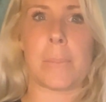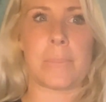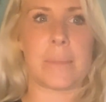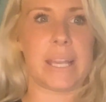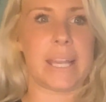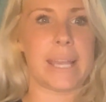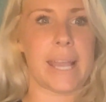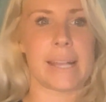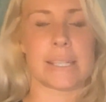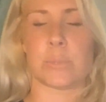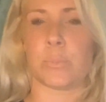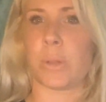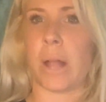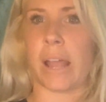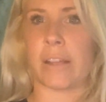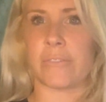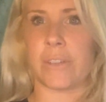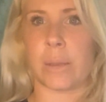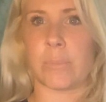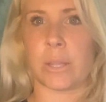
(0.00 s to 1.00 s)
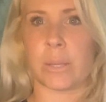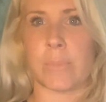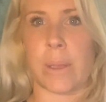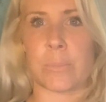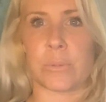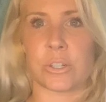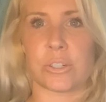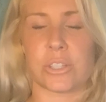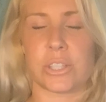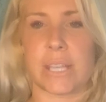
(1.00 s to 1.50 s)
He has Black family
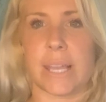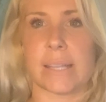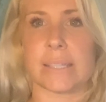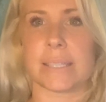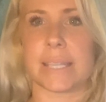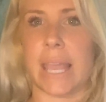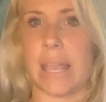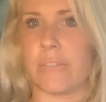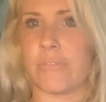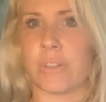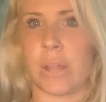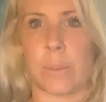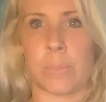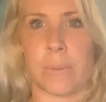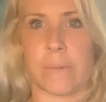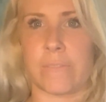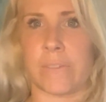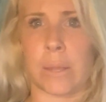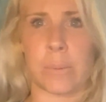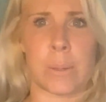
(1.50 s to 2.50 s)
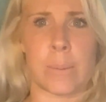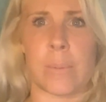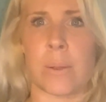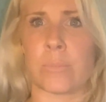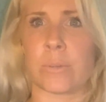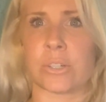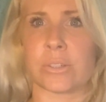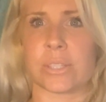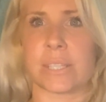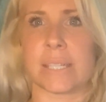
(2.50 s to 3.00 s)
members. He has gay family
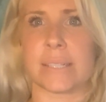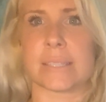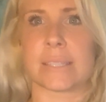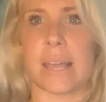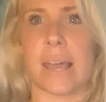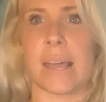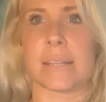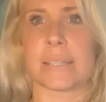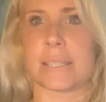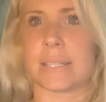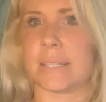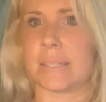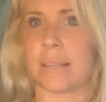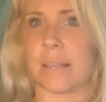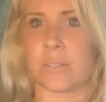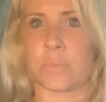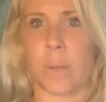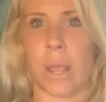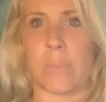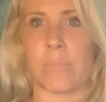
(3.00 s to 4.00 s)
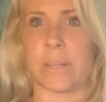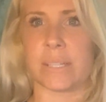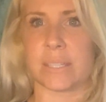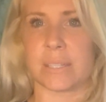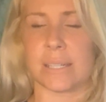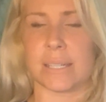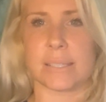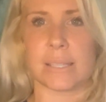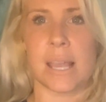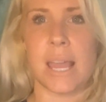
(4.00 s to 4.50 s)
members. He says, my
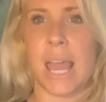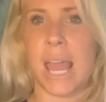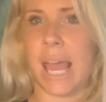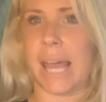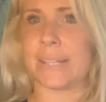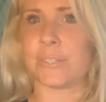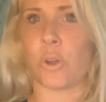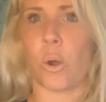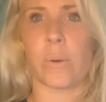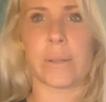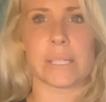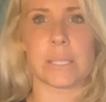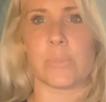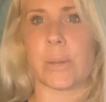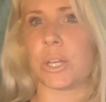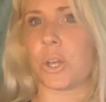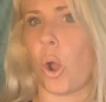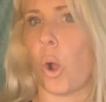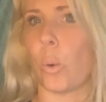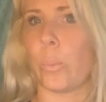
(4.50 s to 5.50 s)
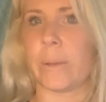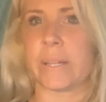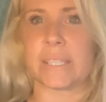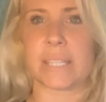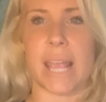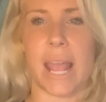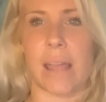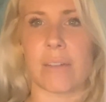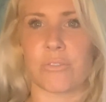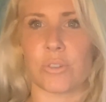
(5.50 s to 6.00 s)
business has always been open
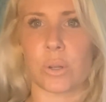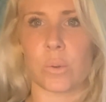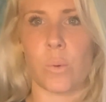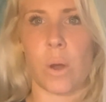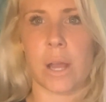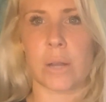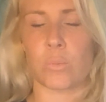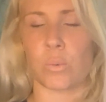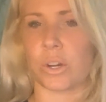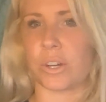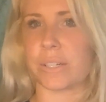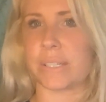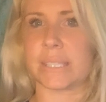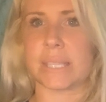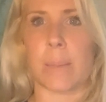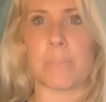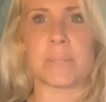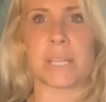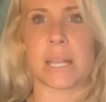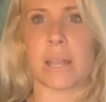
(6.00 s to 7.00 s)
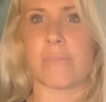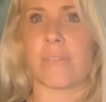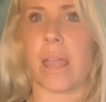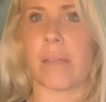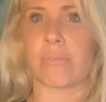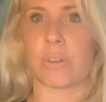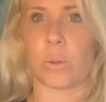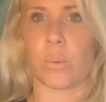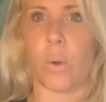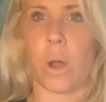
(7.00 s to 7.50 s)
to everyone. We're accepting of
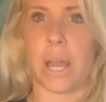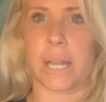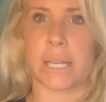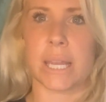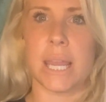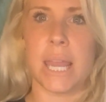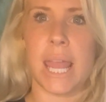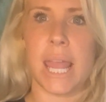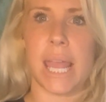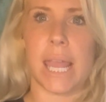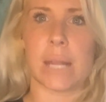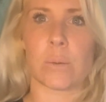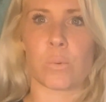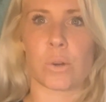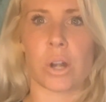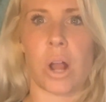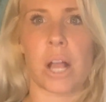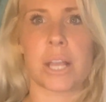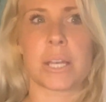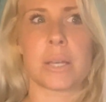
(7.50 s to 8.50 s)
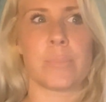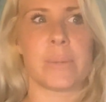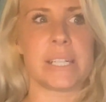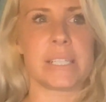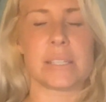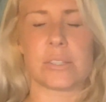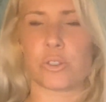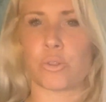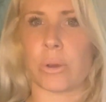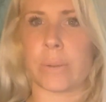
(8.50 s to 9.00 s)
everyone, and we're not going to be
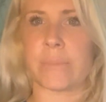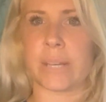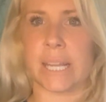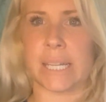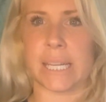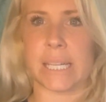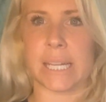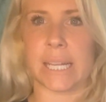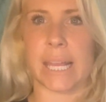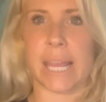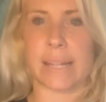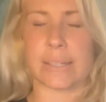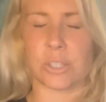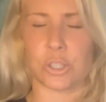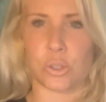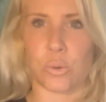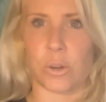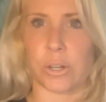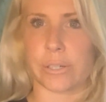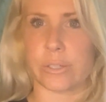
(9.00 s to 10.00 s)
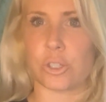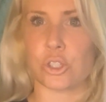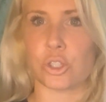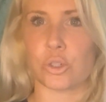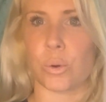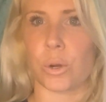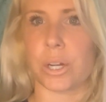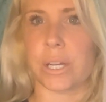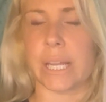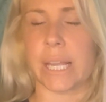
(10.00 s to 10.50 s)
discriminated against or
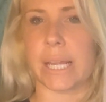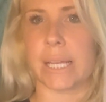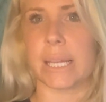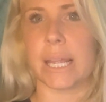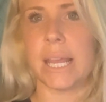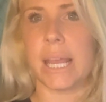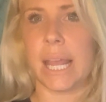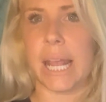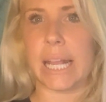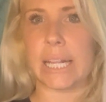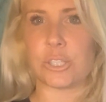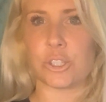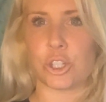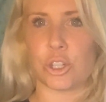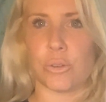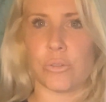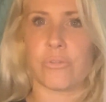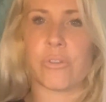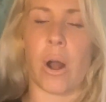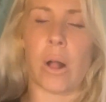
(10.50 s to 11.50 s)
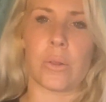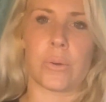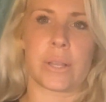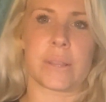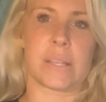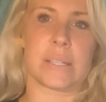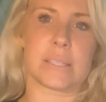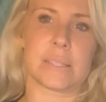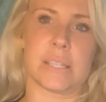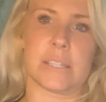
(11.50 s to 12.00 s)
extorted into
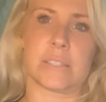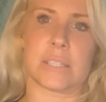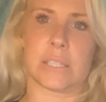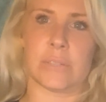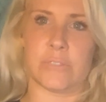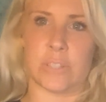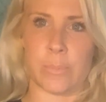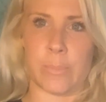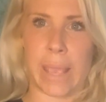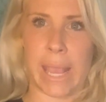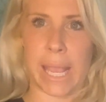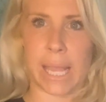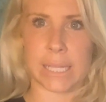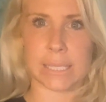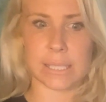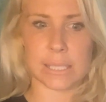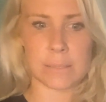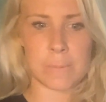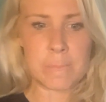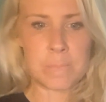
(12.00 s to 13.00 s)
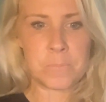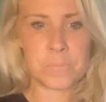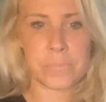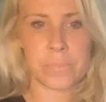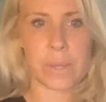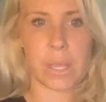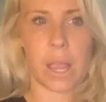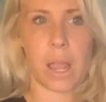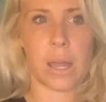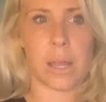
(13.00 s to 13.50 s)
following this list of demands.
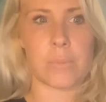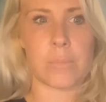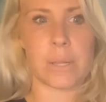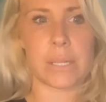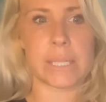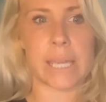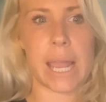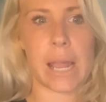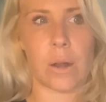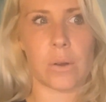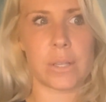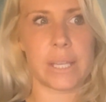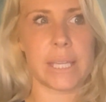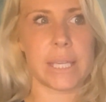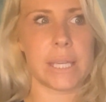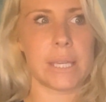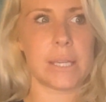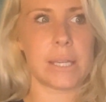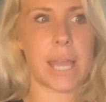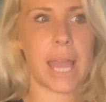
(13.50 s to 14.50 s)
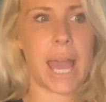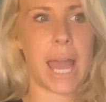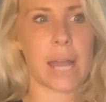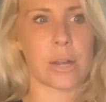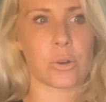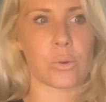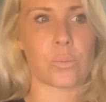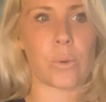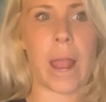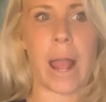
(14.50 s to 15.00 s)
Now, he
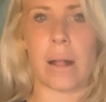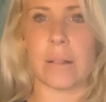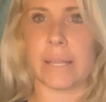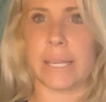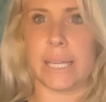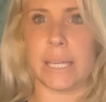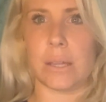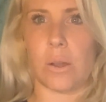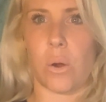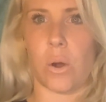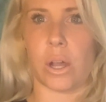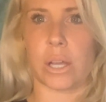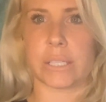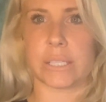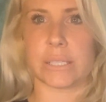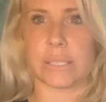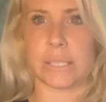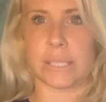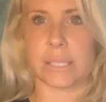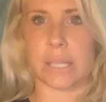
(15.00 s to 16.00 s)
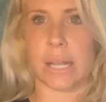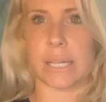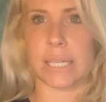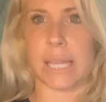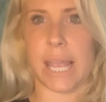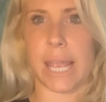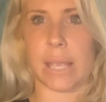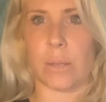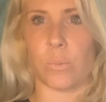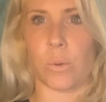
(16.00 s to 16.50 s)
had a rally on
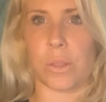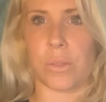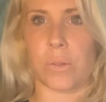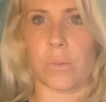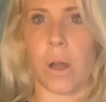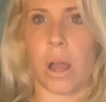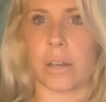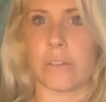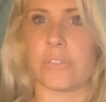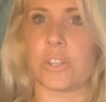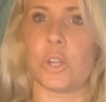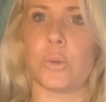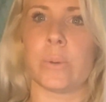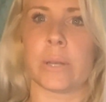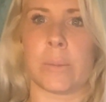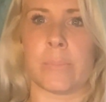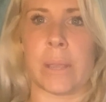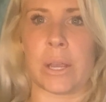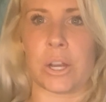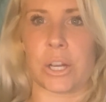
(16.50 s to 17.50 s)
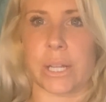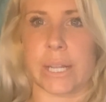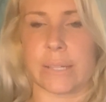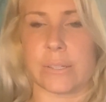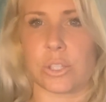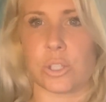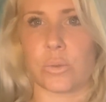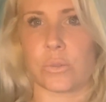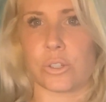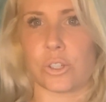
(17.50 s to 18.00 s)
Sunday with a lot of Cuban
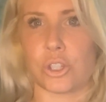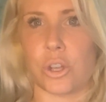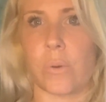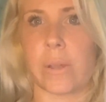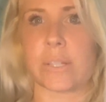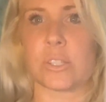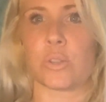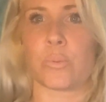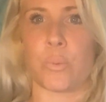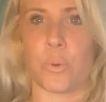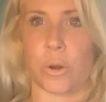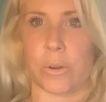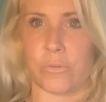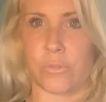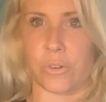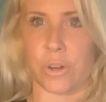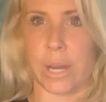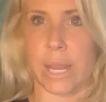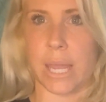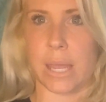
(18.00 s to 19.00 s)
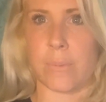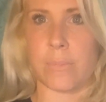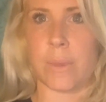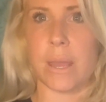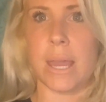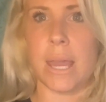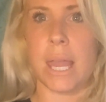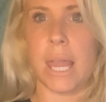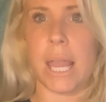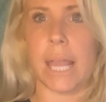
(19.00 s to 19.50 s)
Americans who are showing support for him
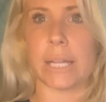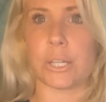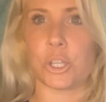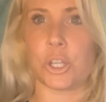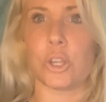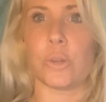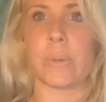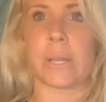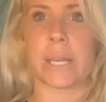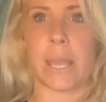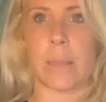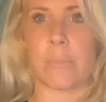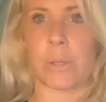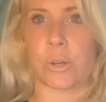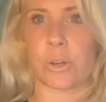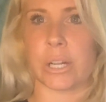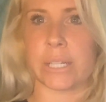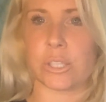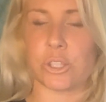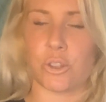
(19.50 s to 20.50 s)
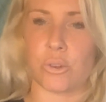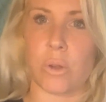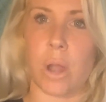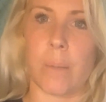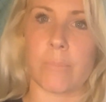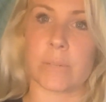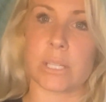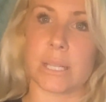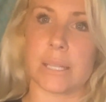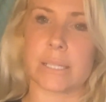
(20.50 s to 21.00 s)
and Cuban immigrants who
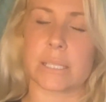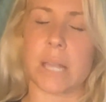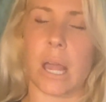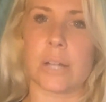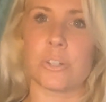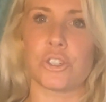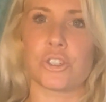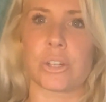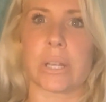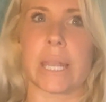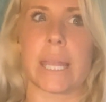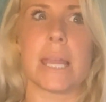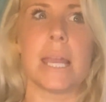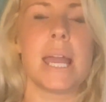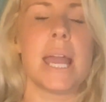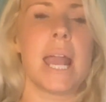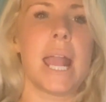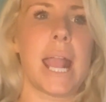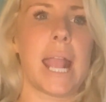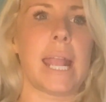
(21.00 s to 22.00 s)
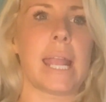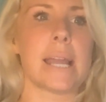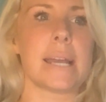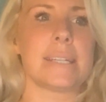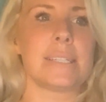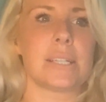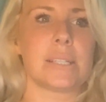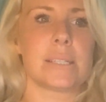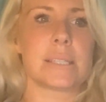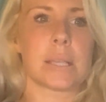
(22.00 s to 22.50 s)
come to this country.
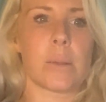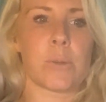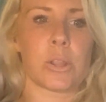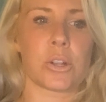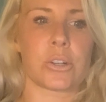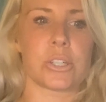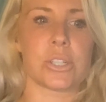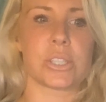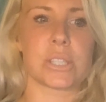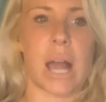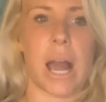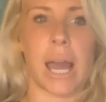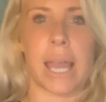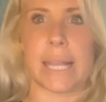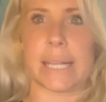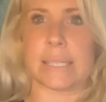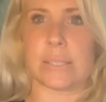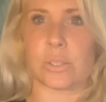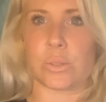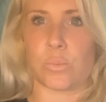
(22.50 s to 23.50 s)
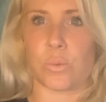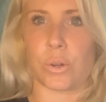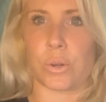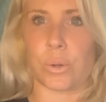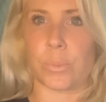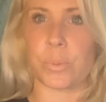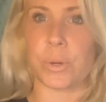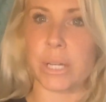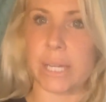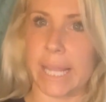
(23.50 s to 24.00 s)
And some of their signs were
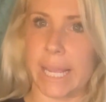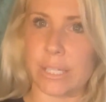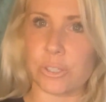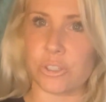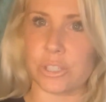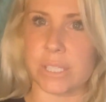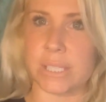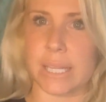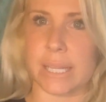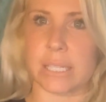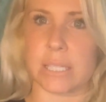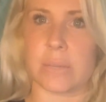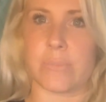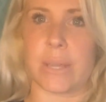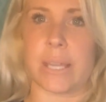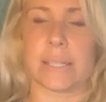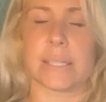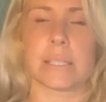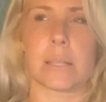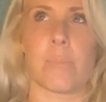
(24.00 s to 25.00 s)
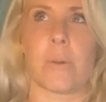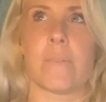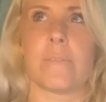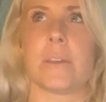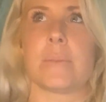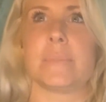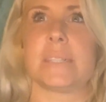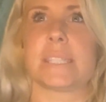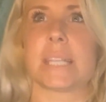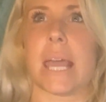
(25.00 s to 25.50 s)
pretty interesting to me. Some of
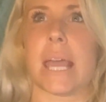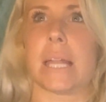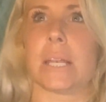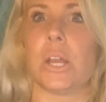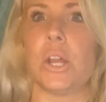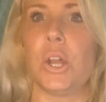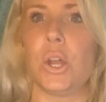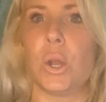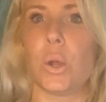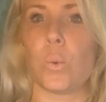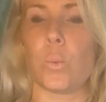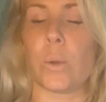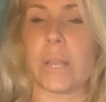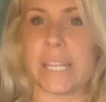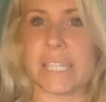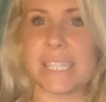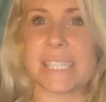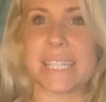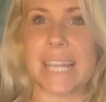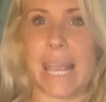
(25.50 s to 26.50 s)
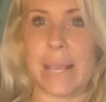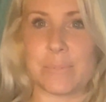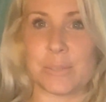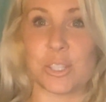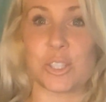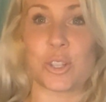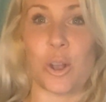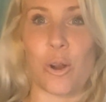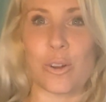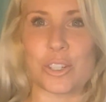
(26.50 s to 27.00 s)
them said, we escaped
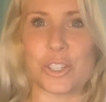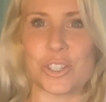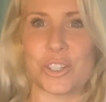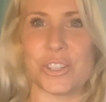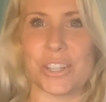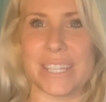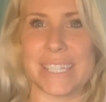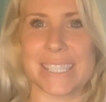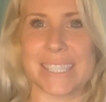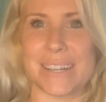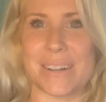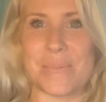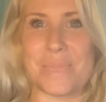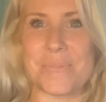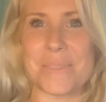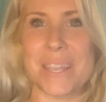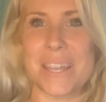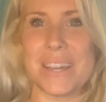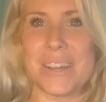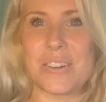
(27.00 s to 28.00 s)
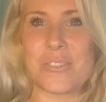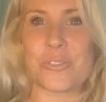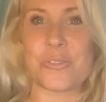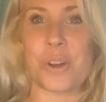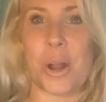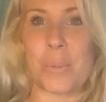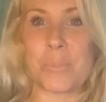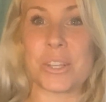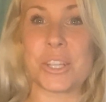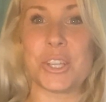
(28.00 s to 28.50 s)
socialism
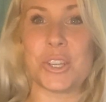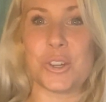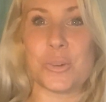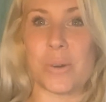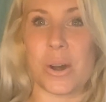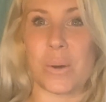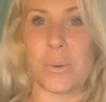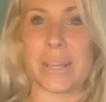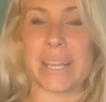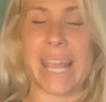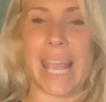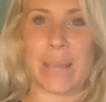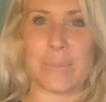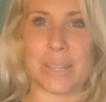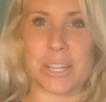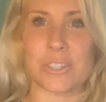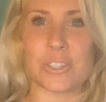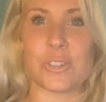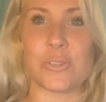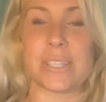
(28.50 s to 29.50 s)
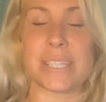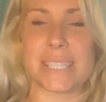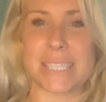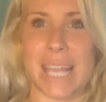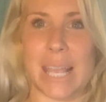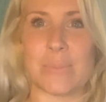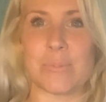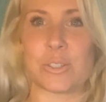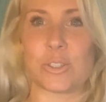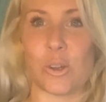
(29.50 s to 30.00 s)
from Cuba. We came here to
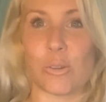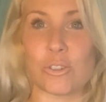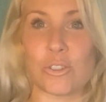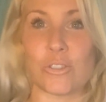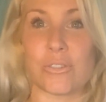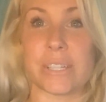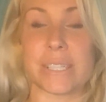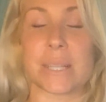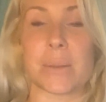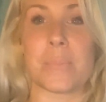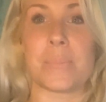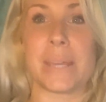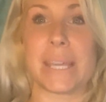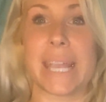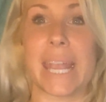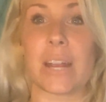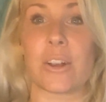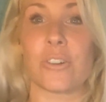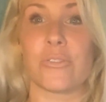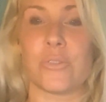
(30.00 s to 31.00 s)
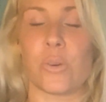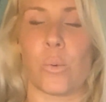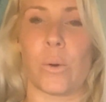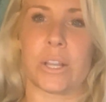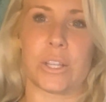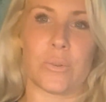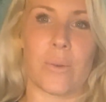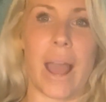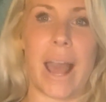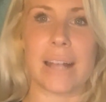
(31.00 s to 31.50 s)
escape socialism. Be careful
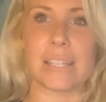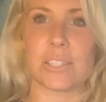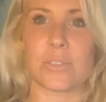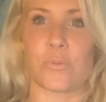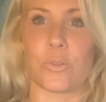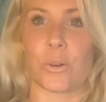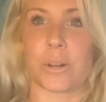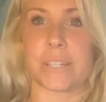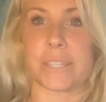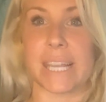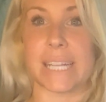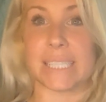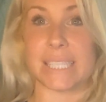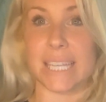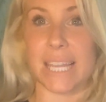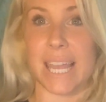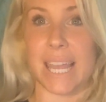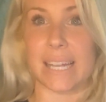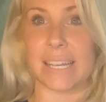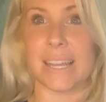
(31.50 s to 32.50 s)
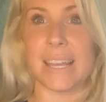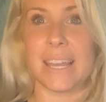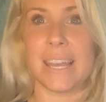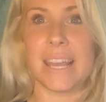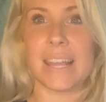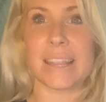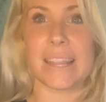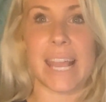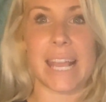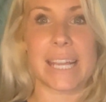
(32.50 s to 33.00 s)
what you ask for. And they did.
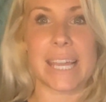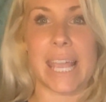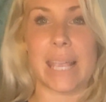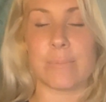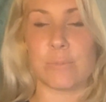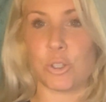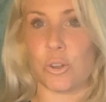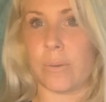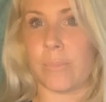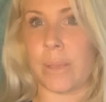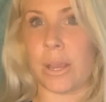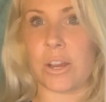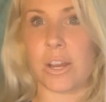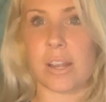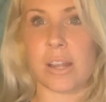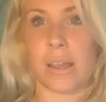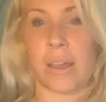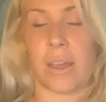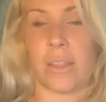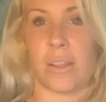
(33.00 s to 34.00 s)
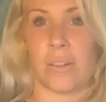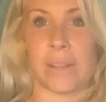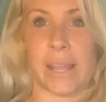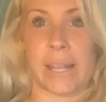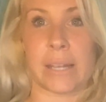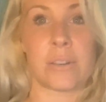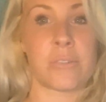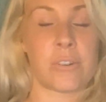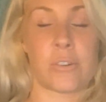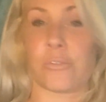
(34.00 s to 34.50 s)
They came to America, the
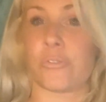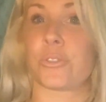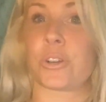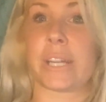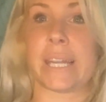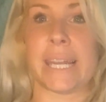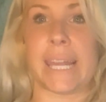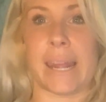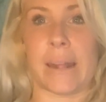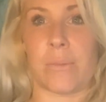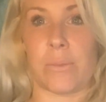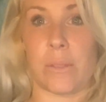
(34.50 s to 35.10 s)
land of the free,